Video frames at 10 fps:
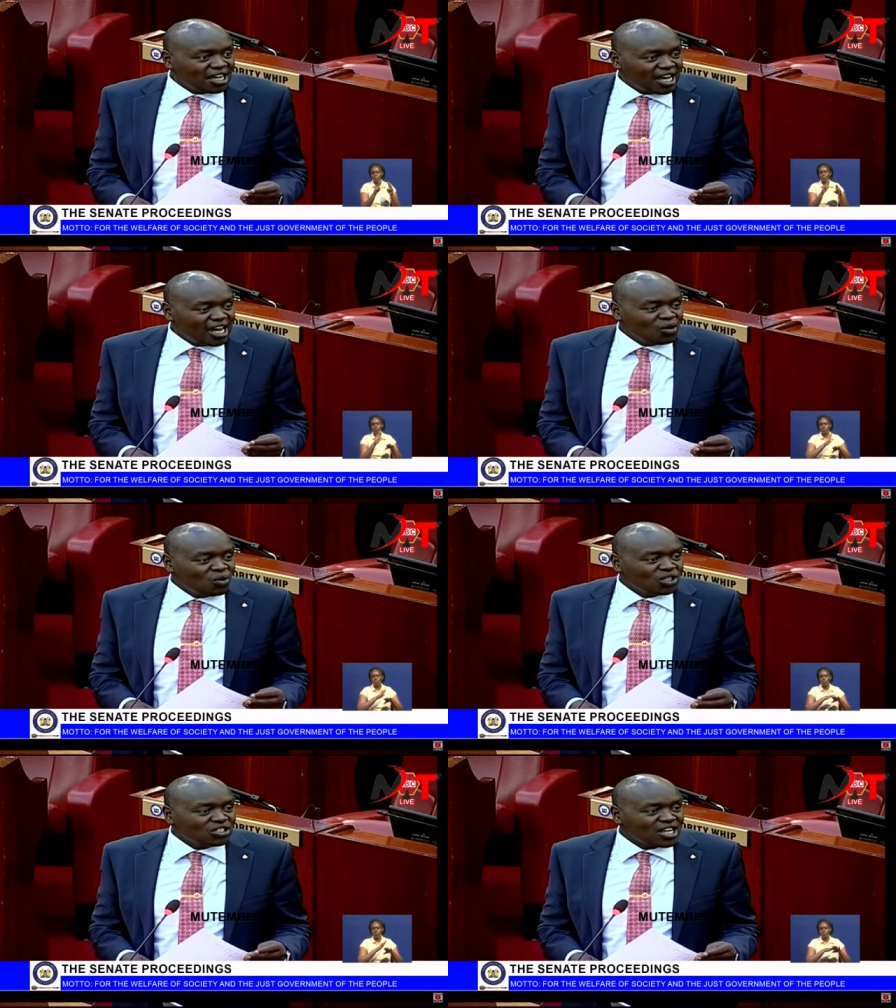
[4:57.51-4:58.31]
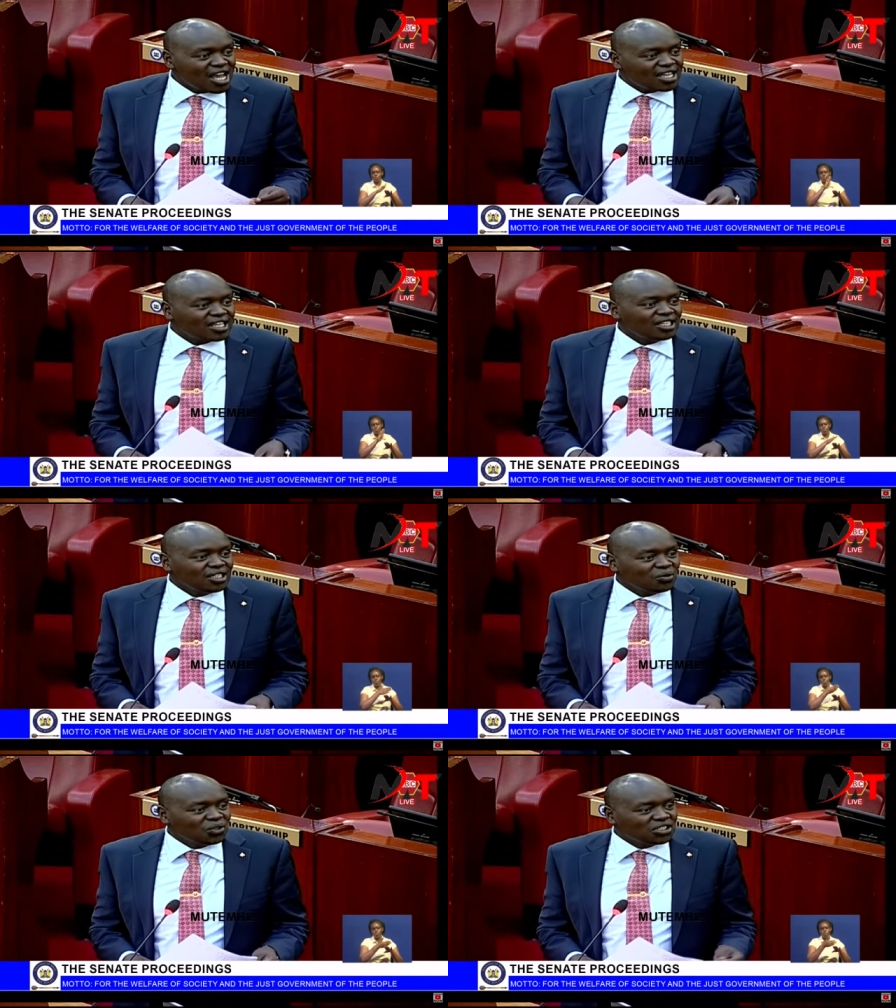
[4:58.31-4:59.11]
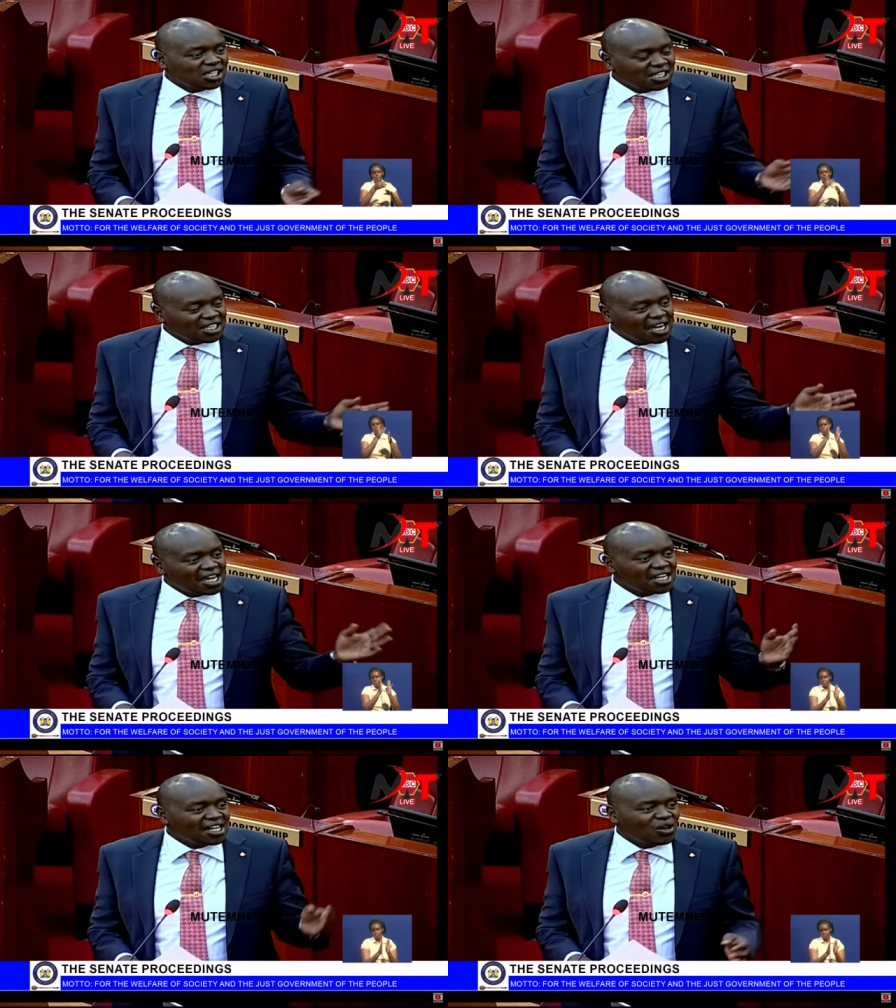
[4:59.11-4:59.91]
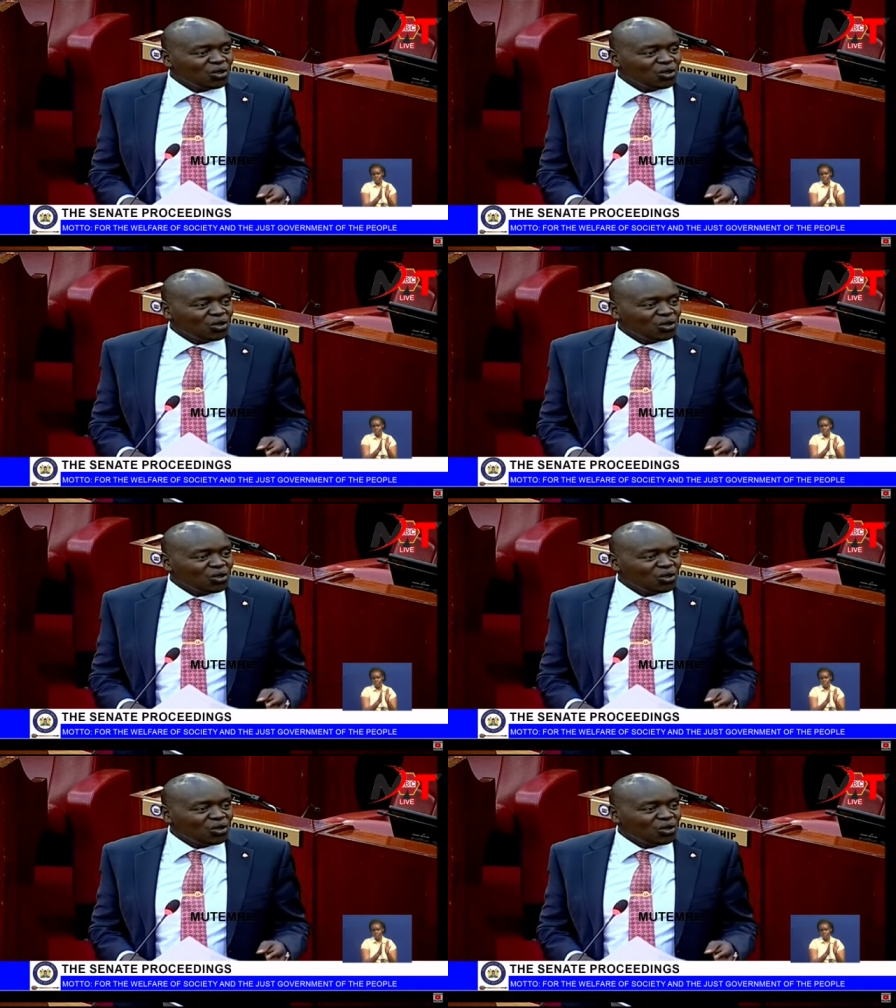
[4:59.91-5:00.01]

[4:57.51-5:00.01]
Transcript: And I was lucky with Senator Karen